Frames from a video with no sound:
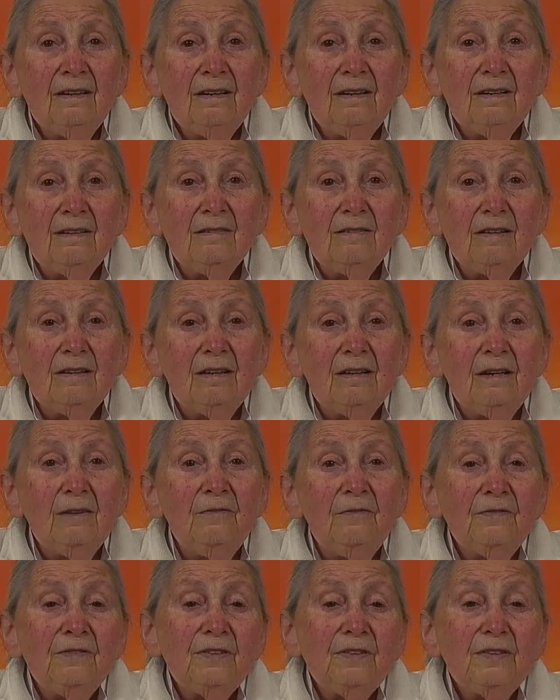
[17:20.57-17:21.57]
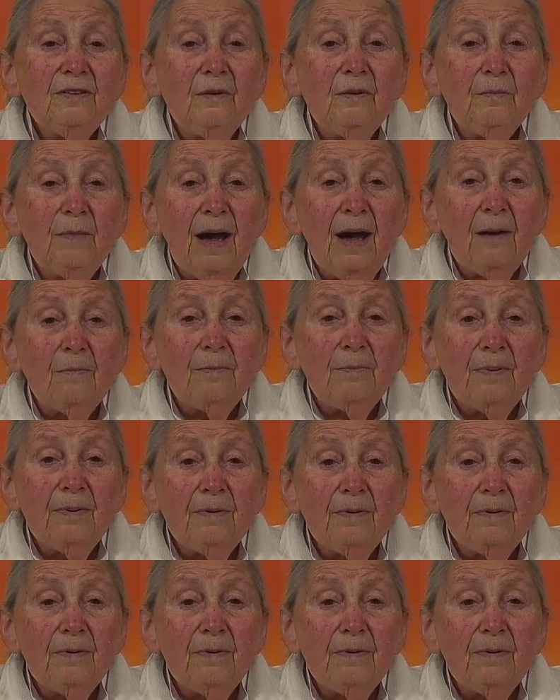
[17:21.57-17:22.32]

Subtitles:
It lifts them up